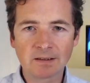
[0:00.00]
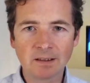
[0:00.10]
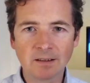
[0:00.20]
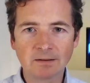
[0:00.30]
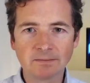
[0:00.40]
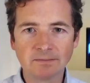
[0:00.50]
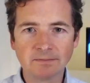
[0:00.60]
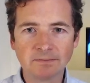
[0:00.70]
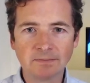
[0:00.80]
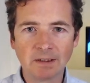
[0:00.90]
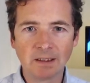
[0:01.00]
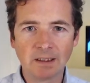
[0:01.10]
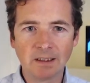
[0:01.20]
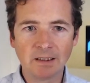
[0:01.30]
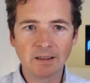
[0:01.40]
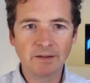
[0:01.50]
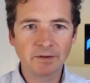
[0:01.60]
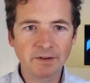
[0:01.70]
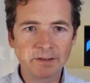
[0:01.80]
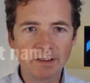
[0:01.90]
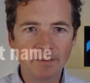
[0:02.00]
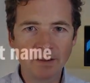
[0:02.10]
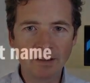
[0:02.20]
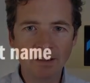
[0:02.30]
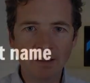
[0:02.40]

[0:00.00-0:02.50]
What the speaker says: So I've got the same thing